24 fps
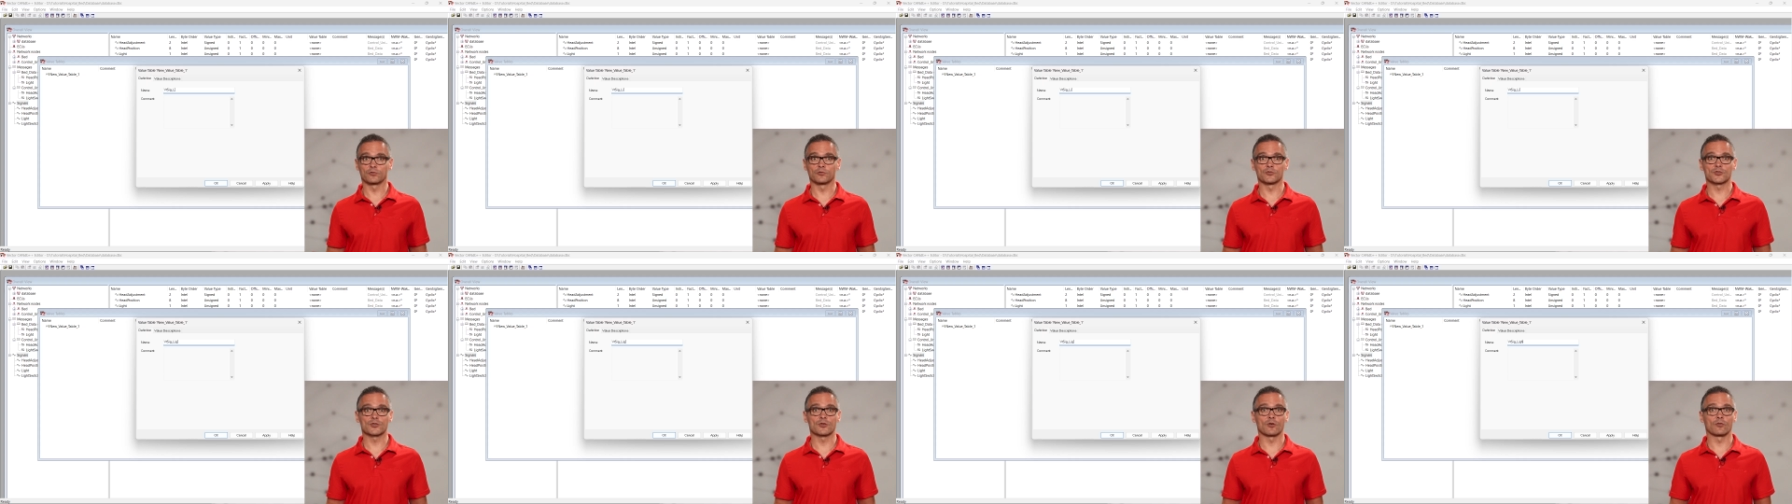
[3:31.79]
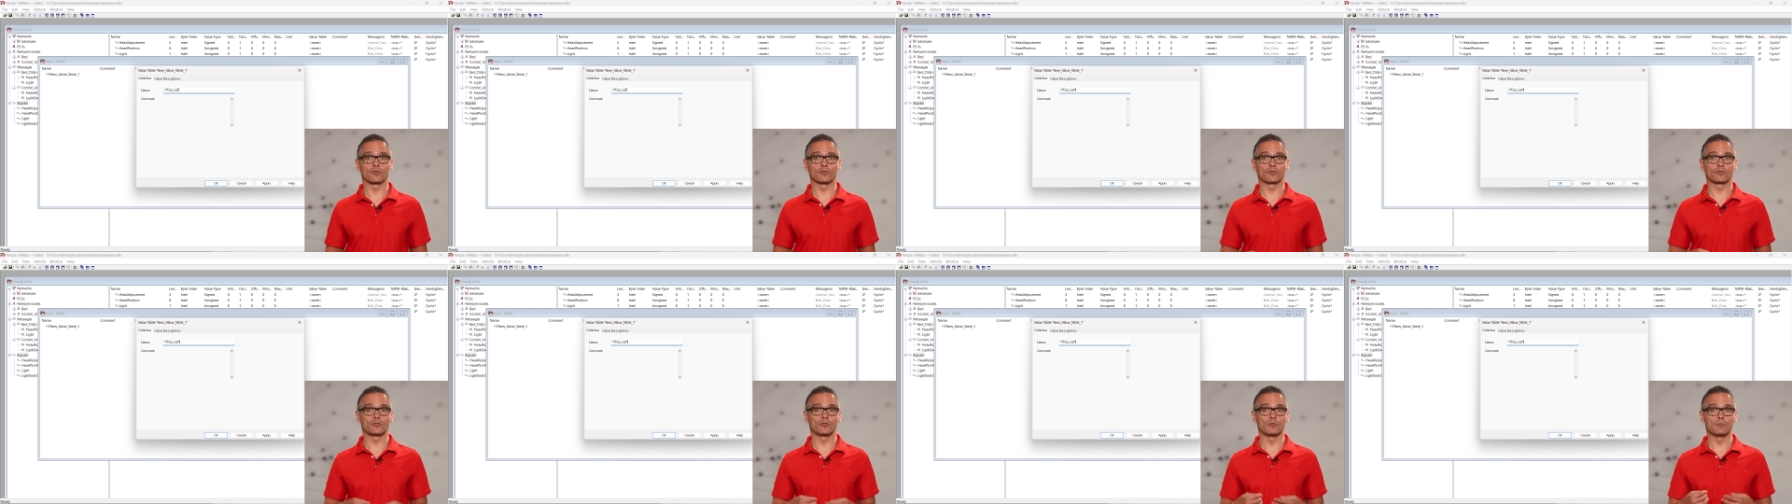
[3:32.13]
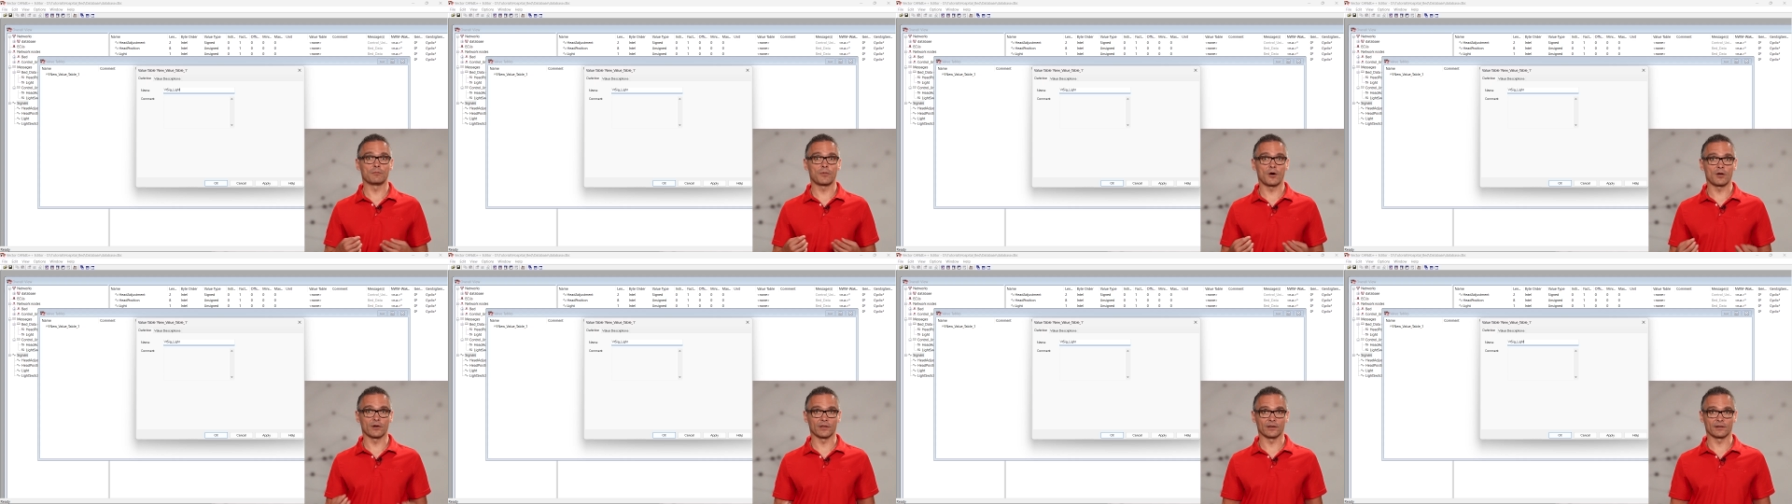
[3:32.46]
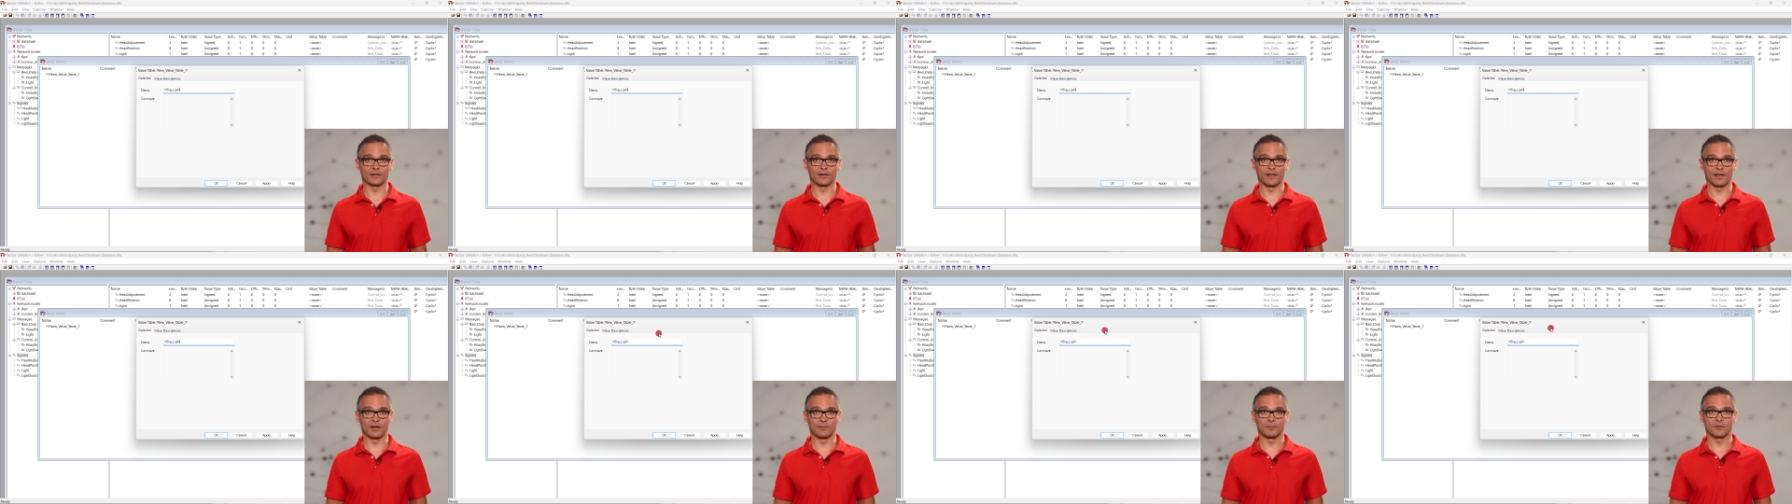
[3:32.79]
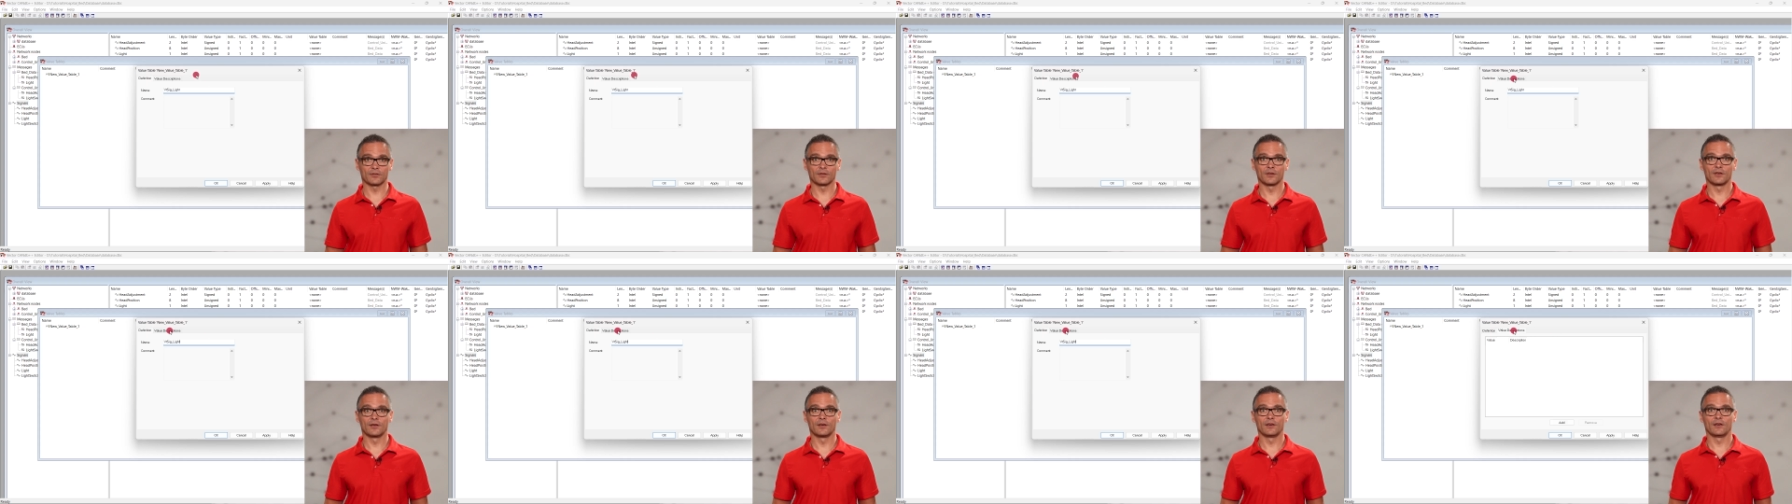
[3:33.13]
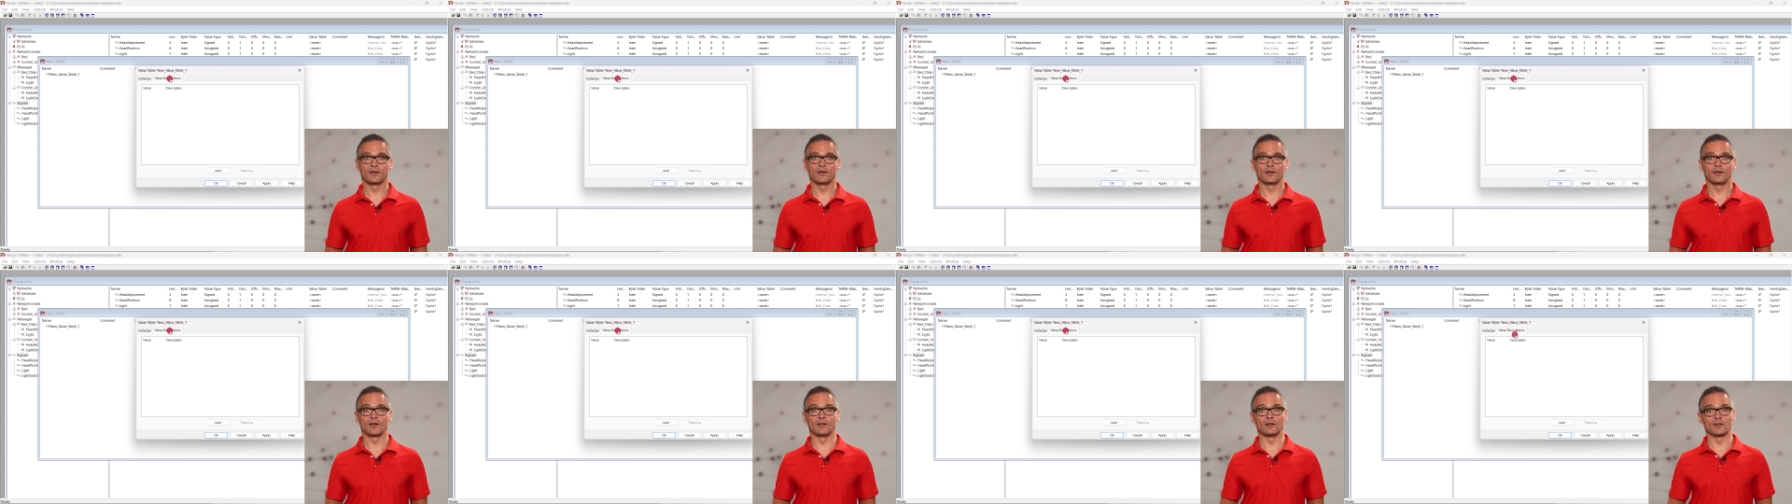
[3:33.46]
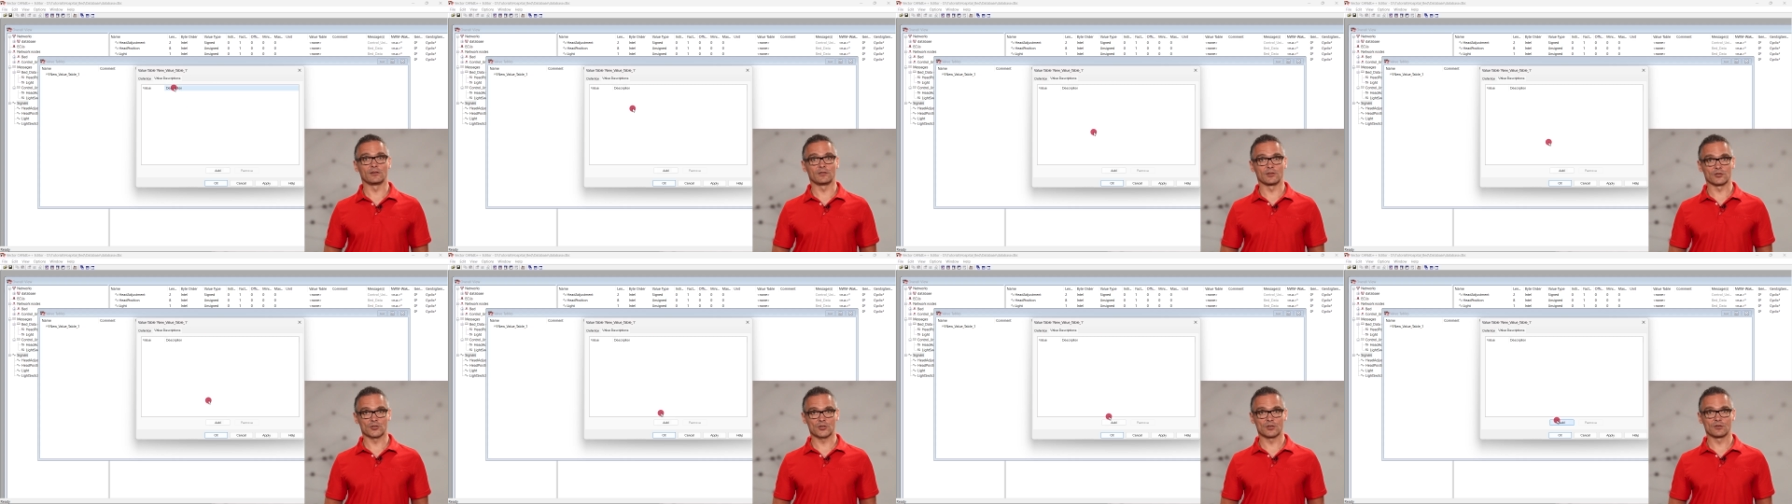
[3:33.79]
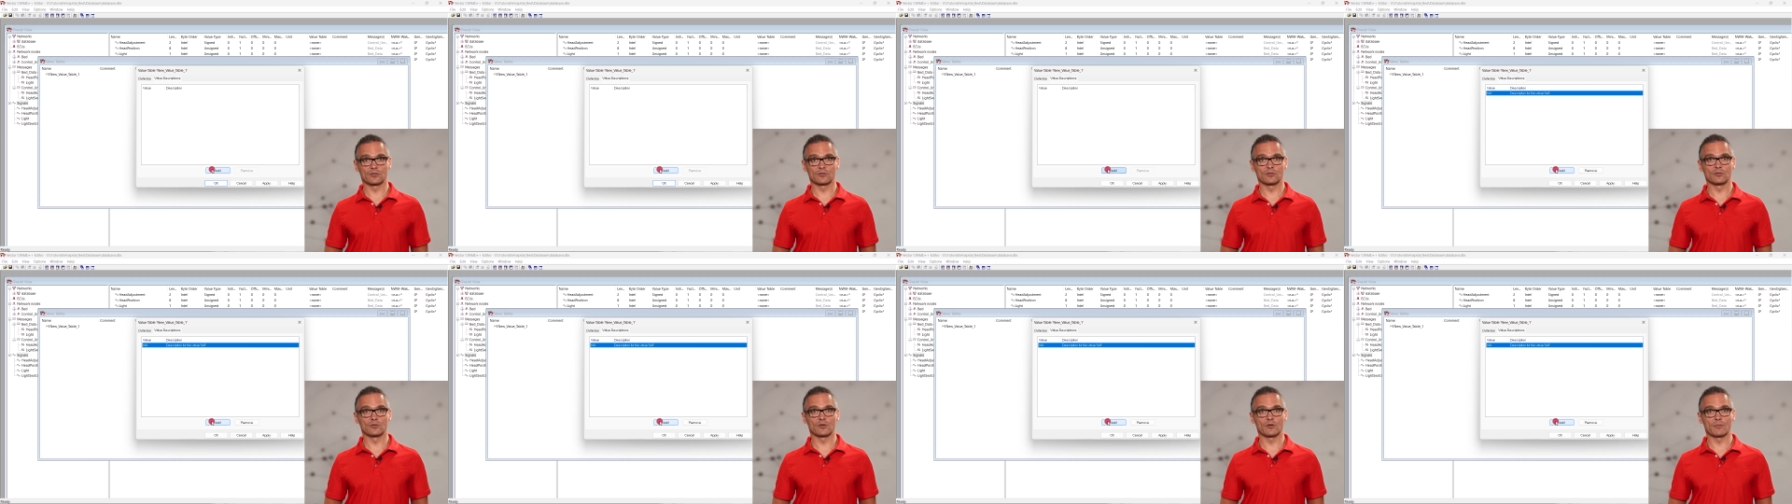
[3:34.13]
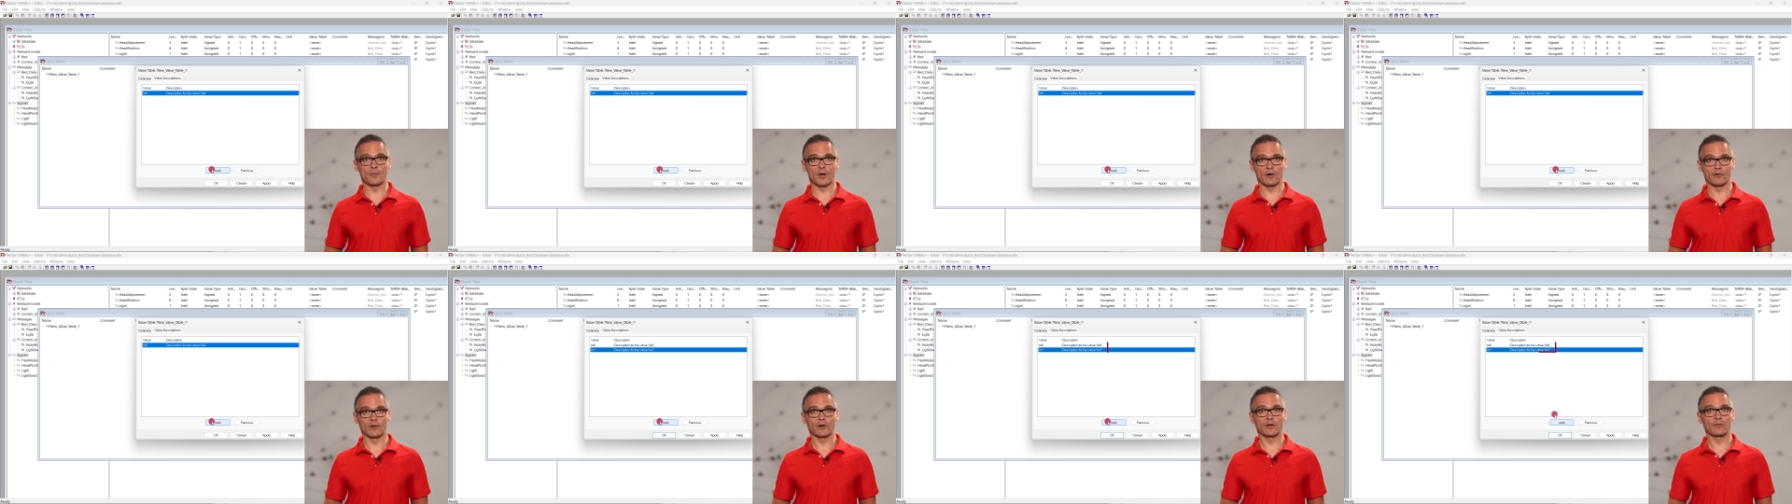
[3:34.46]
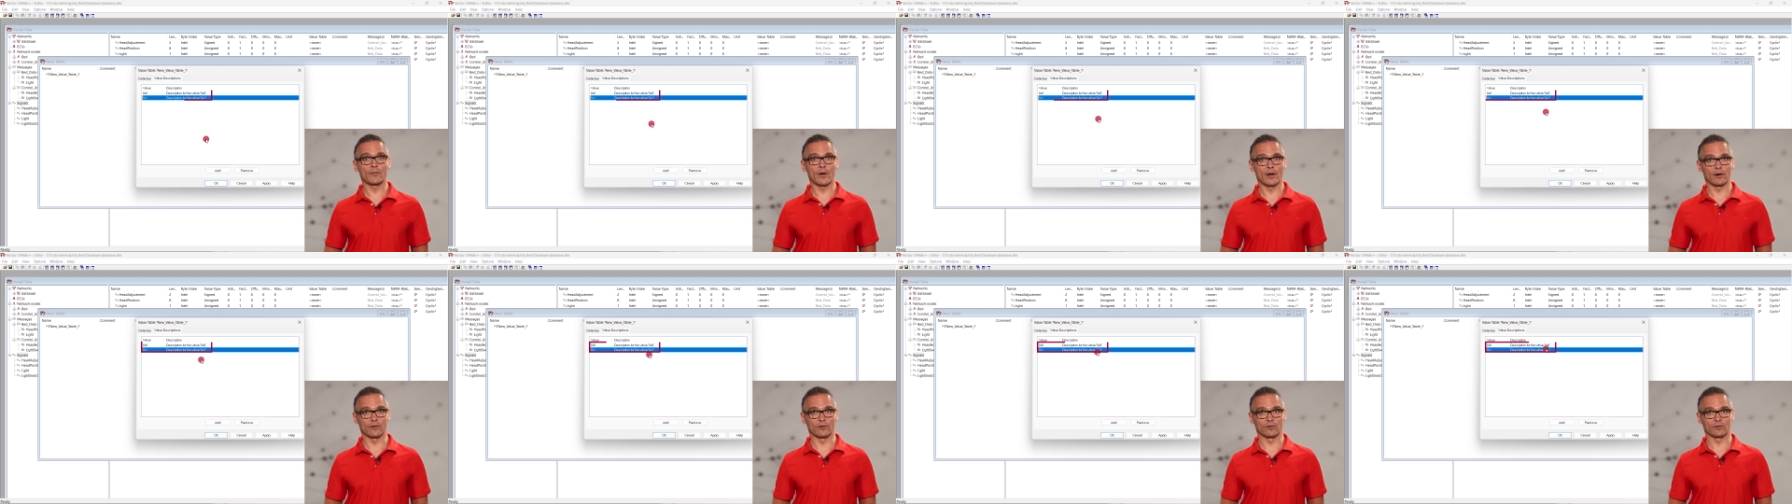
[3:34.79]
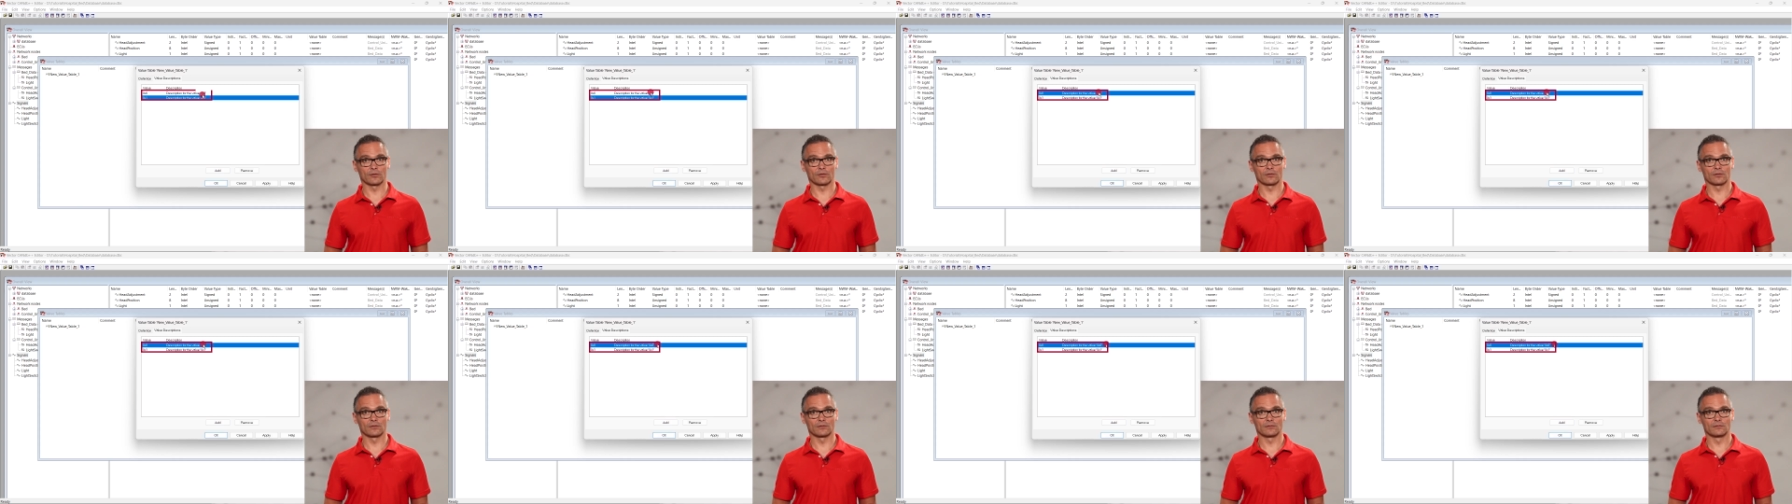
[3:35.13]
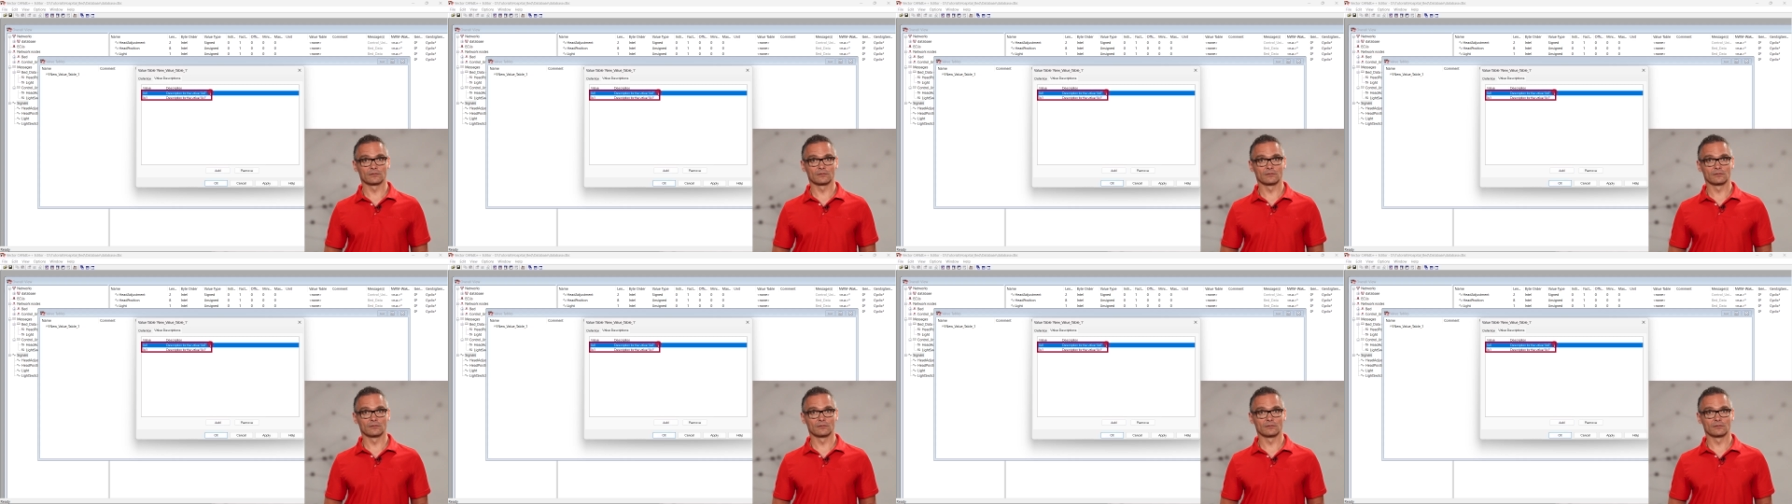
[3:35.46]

to show symbolic names in addition to numeric values,